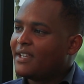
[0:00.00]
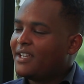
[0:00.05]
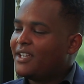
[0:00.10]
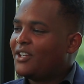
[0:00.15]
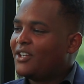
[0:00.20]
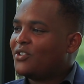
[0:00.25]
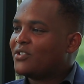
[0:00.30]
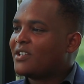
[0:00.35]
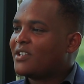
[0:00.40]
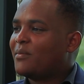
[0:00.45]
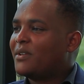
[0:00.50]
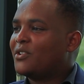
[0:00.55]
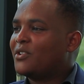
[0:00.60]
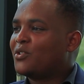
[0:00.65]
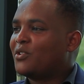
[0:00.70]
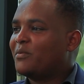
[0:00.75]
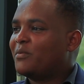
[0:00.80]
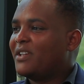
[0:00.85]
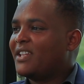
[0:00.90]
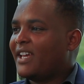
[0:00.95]
You know, someone
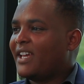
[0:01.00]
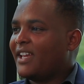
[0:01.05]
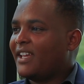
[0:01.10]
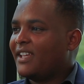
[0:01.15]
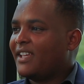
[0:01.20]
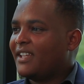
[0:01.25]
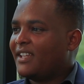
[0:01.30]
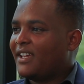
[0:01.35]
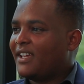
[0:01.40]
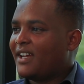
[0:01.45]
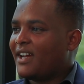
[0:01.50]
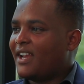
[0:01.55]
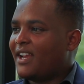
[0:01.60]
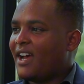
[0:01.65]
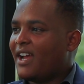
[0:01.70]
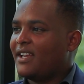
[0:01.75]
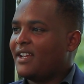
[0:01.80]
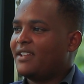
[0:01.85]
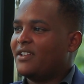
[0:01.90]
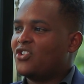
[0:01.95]
told me they can
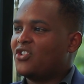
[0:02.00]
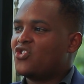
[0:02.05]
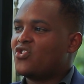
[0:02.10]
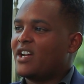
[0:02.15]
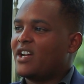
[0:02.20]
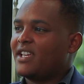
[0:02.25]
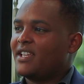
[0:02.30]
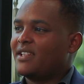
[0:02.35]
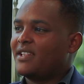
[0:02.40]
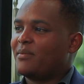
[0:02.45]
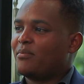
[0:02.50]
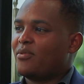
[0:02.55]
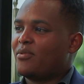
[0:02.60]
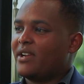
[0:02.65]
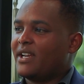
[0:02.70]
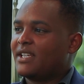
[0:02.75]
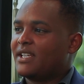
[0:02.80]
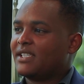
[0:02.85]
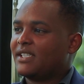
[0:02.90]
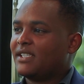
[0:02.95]
hide the drug in the
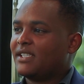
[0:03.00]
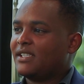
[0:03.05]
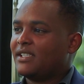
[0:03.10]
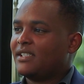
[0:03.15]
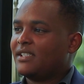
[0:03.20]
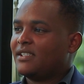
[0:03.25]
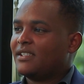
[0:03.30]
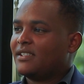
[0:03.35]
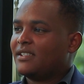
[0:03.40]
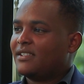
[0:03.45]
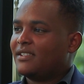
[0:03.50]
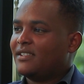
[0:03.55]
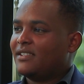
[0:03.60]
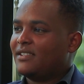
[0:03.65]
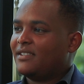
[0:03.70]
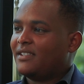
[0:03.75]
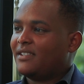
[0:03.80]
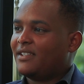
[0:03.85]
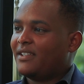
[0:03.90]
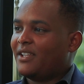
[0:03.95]
bread,
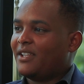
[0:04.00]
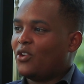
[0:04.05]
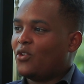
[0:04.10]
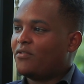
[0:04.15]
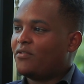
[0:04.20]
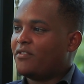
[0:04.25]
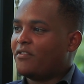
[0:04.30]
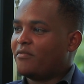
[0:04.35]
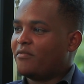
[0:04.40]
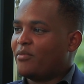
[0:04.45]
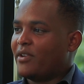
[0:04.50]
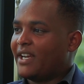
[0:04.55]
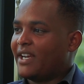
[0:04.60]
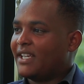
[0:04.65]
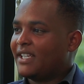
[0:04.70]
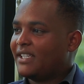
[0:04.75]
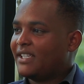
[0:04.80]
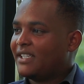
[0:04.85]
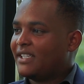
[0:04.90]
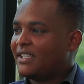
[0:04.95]
the loaf of
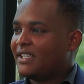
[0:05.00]
bread.